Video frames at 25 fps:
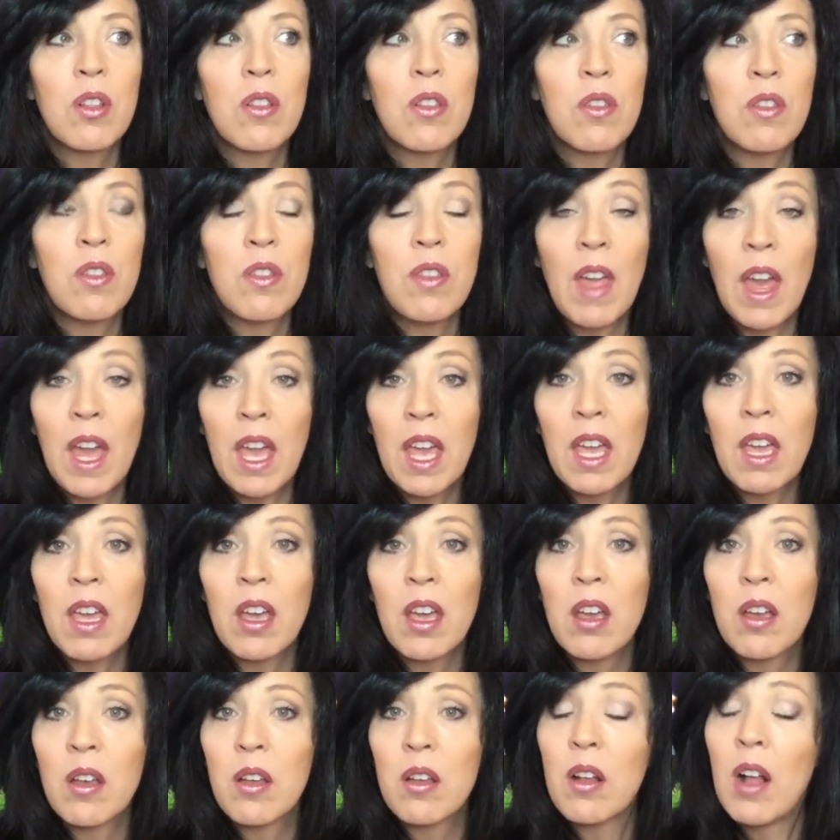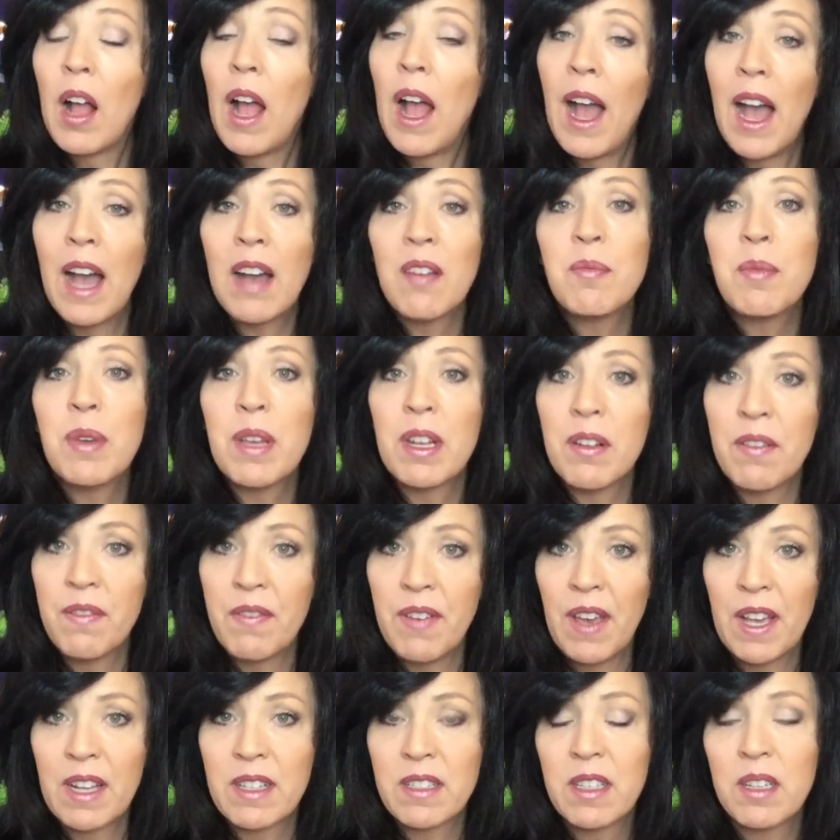they have been
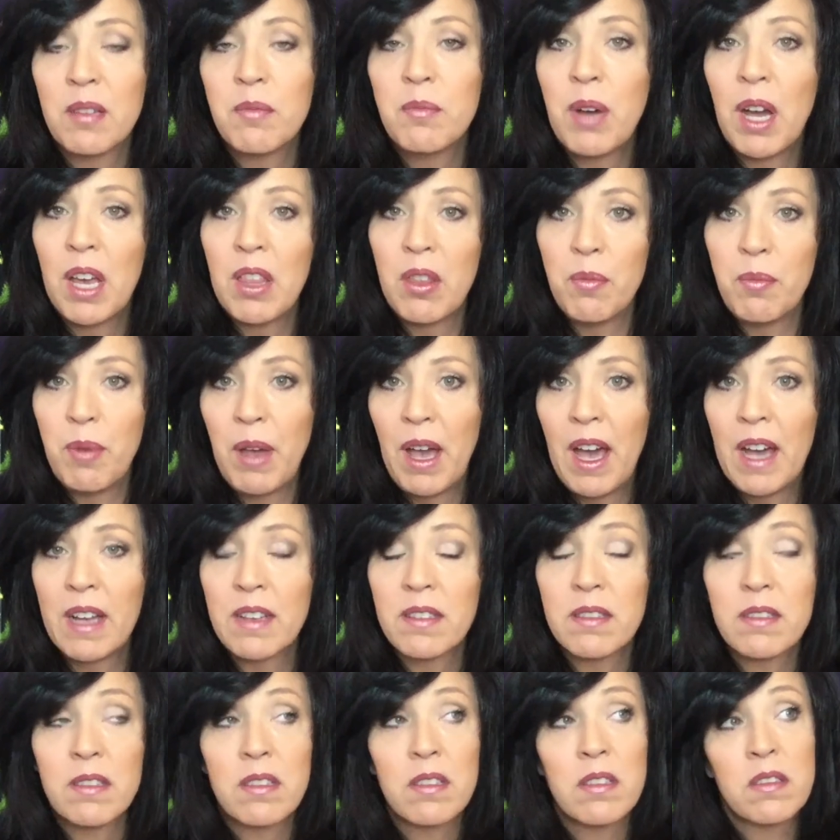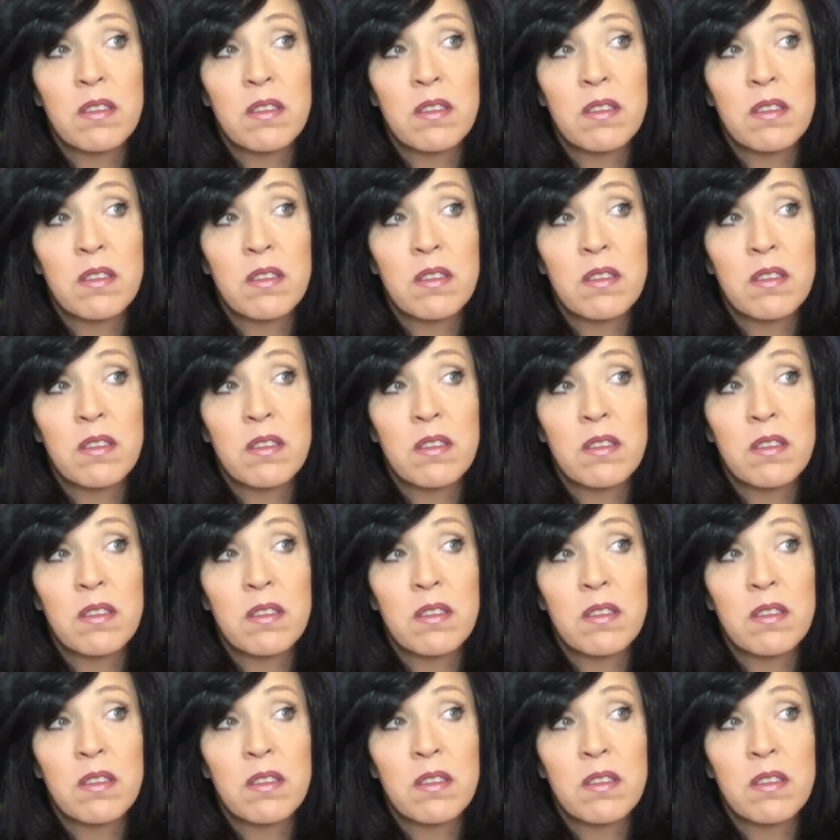affected by the past.